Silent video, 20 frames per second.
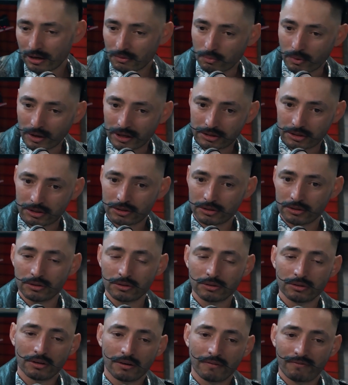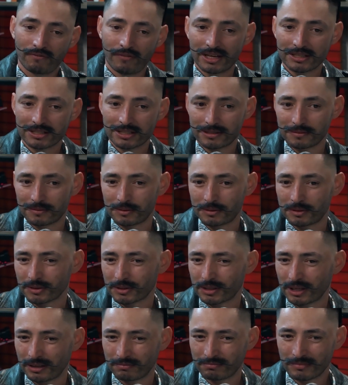went to
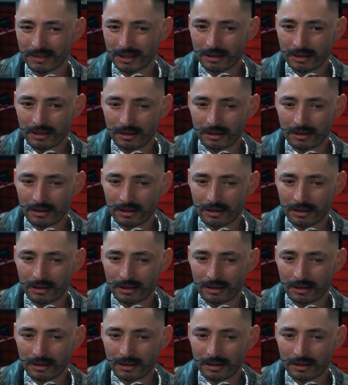festivals and